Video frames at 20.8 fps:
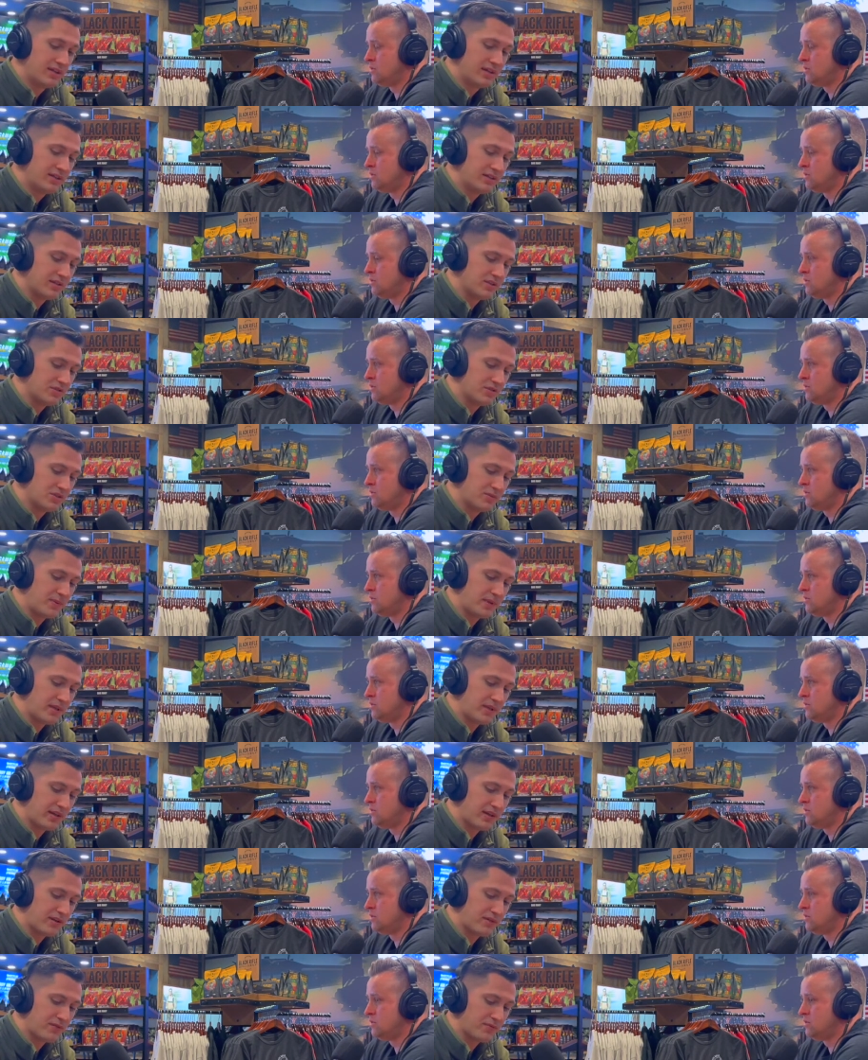Speaker 1: You know, just be
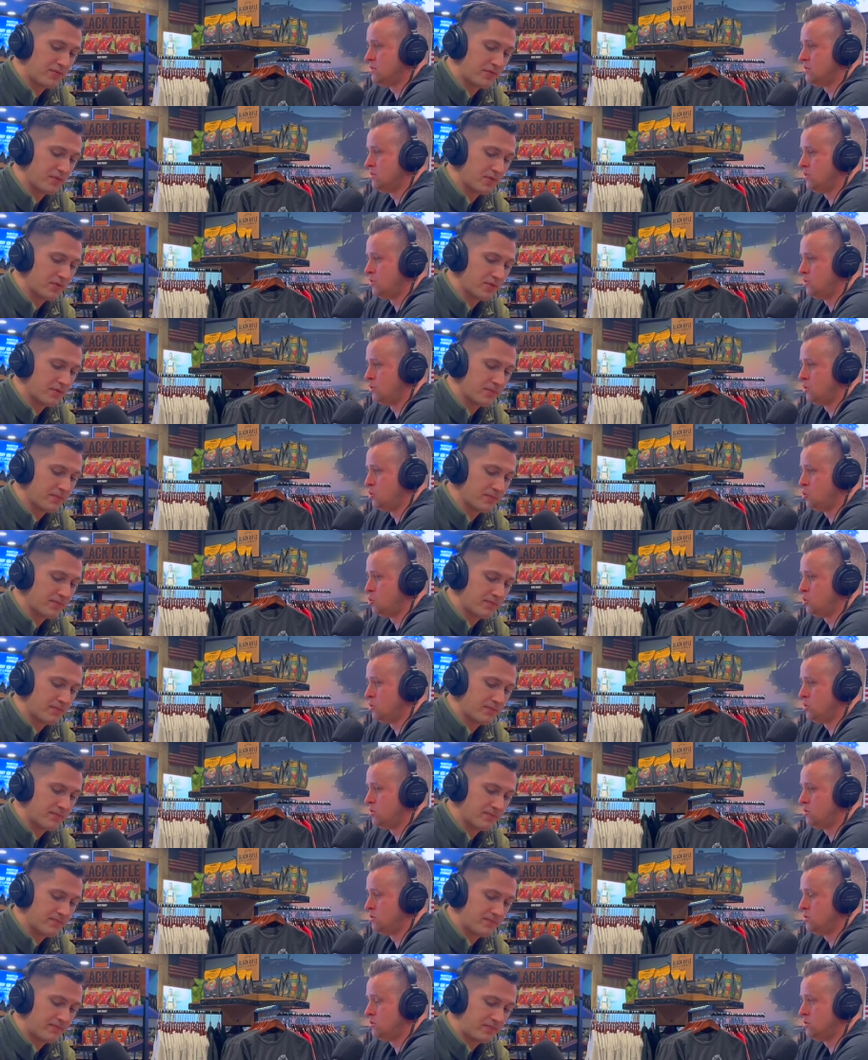careful
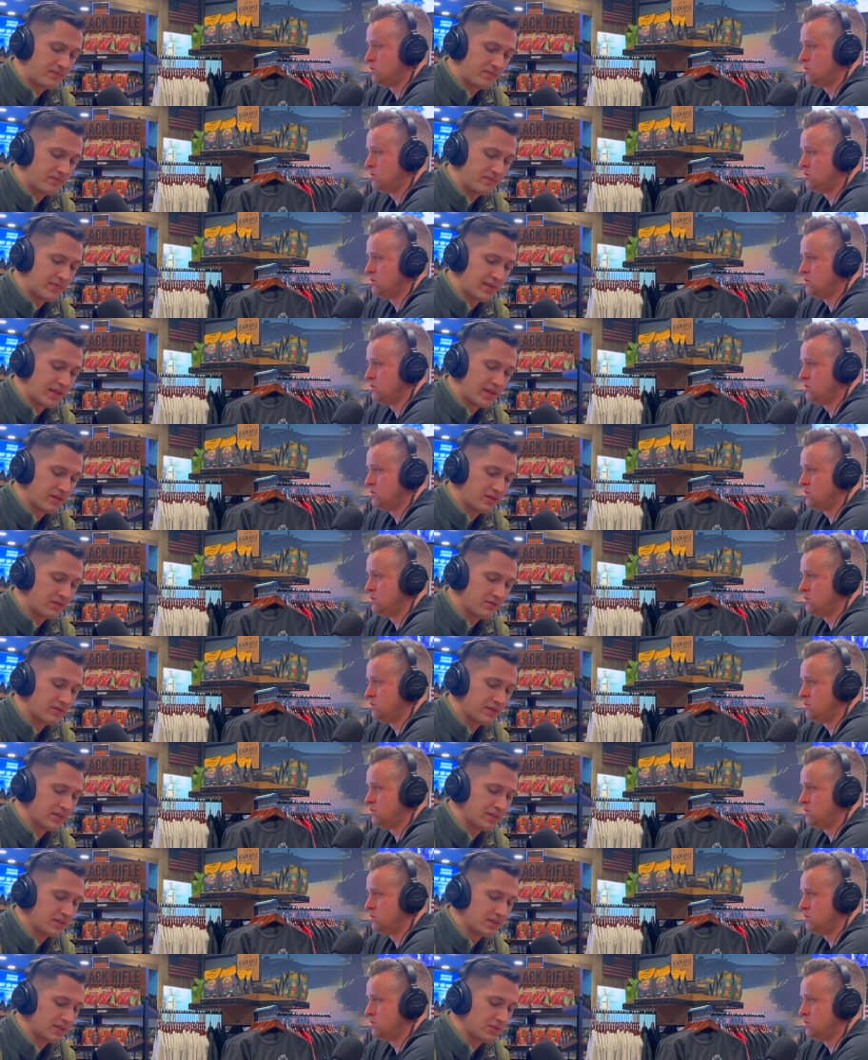that you're
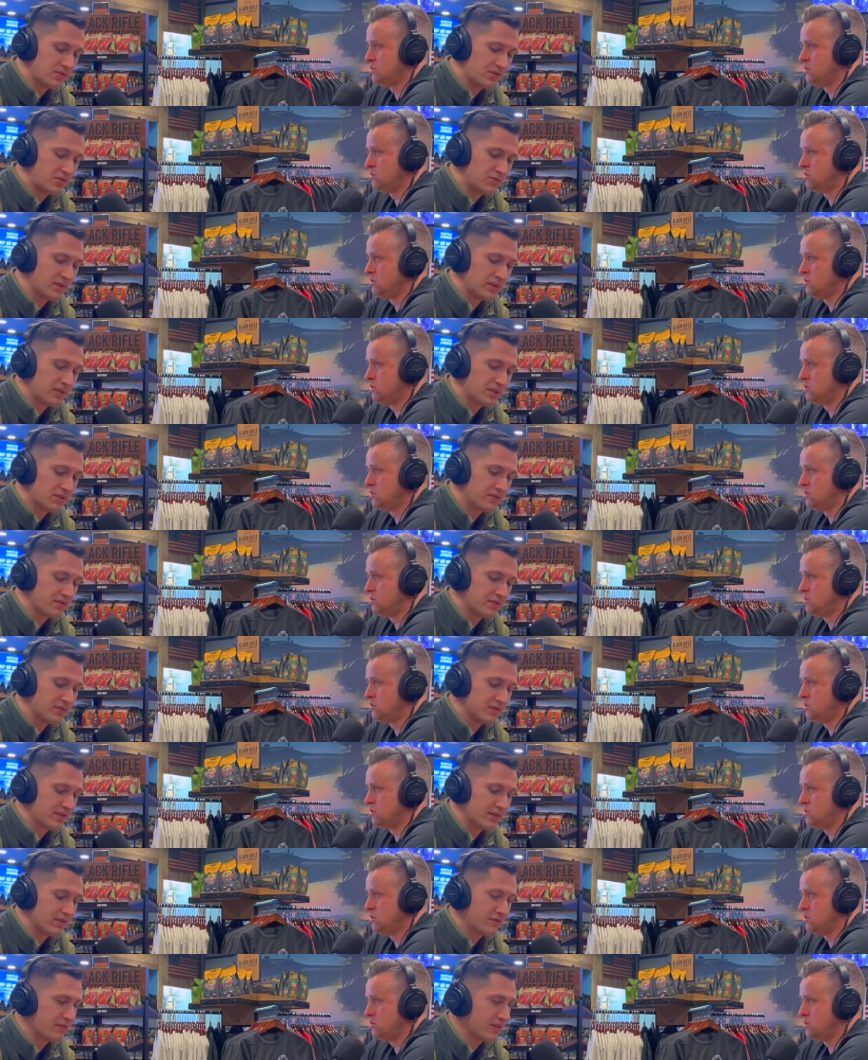investing too much of your
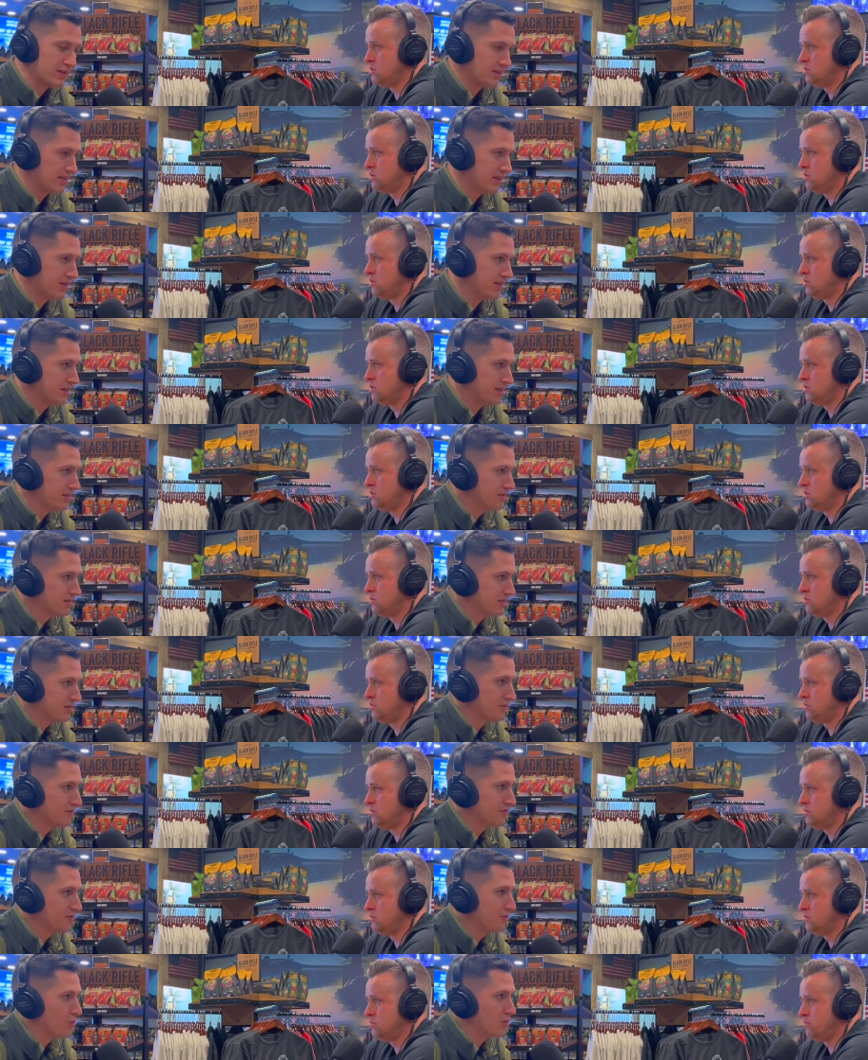self identity and
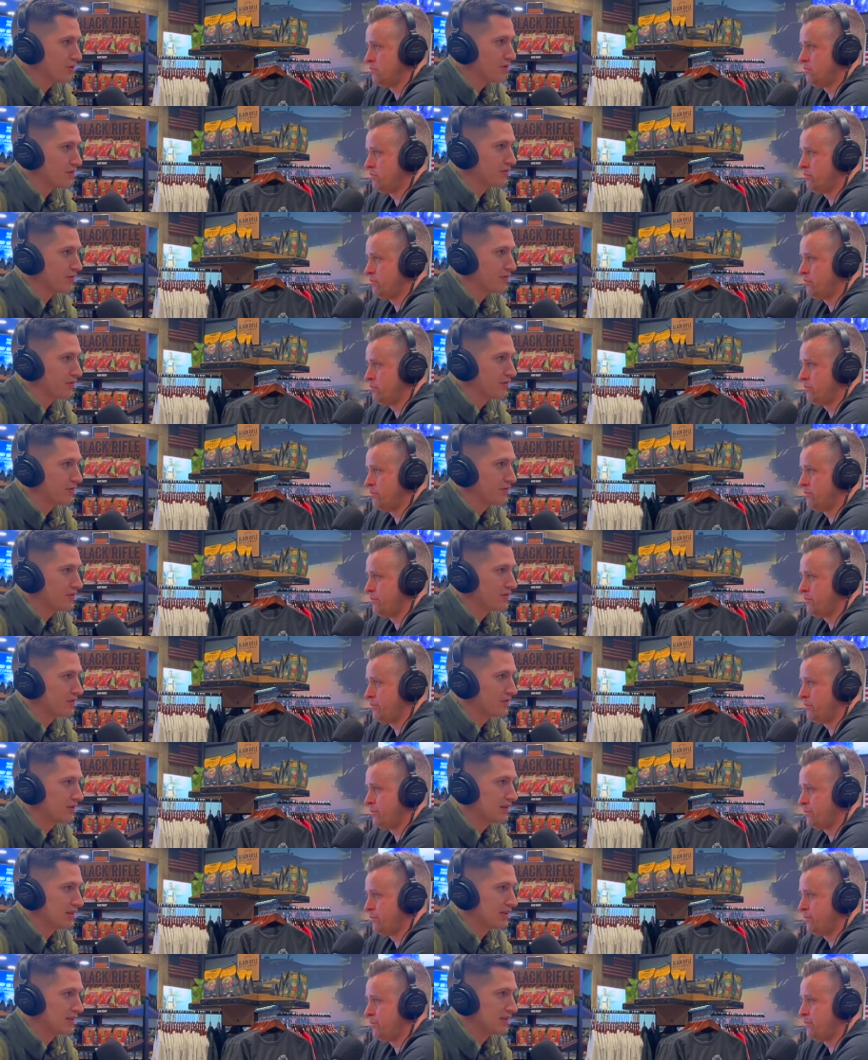self worth
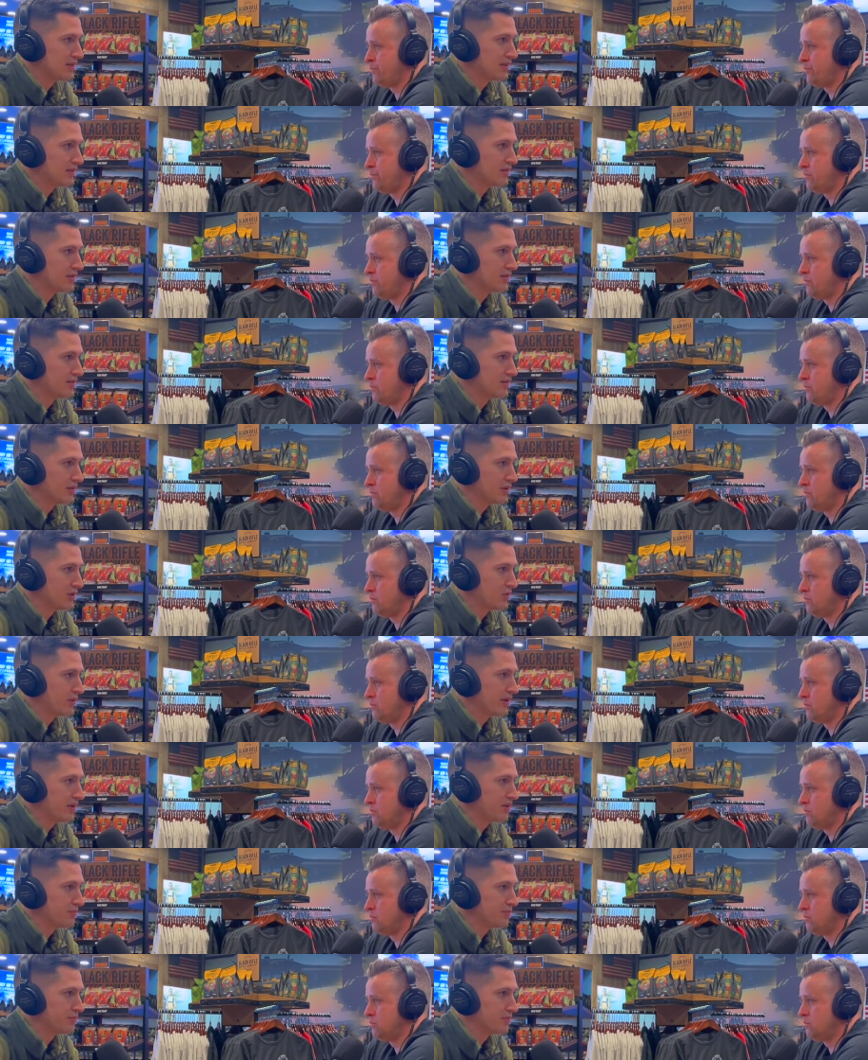in
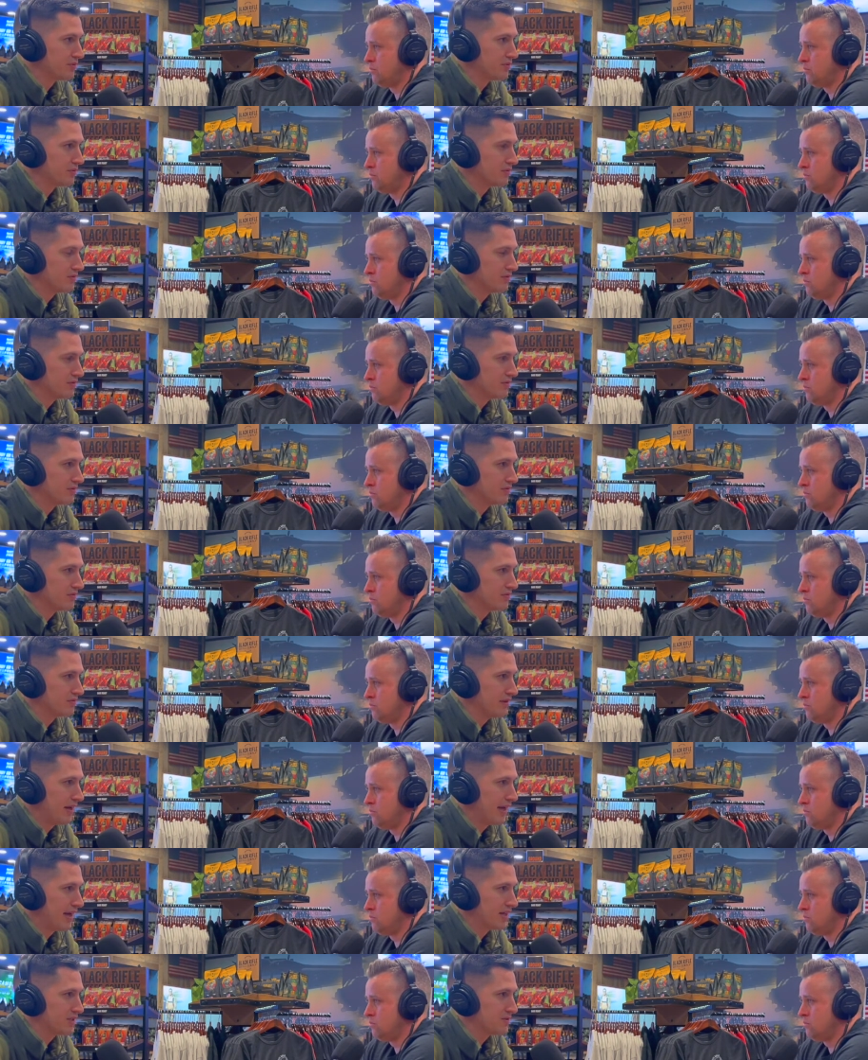degradable
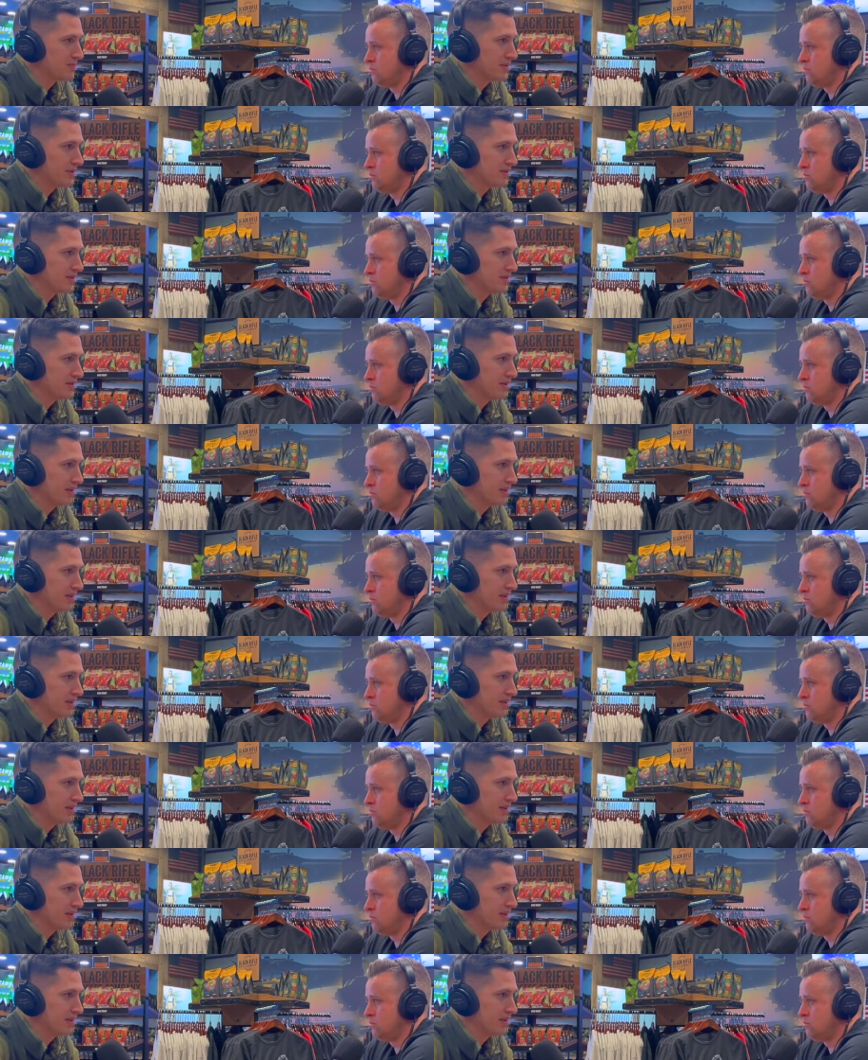aspects in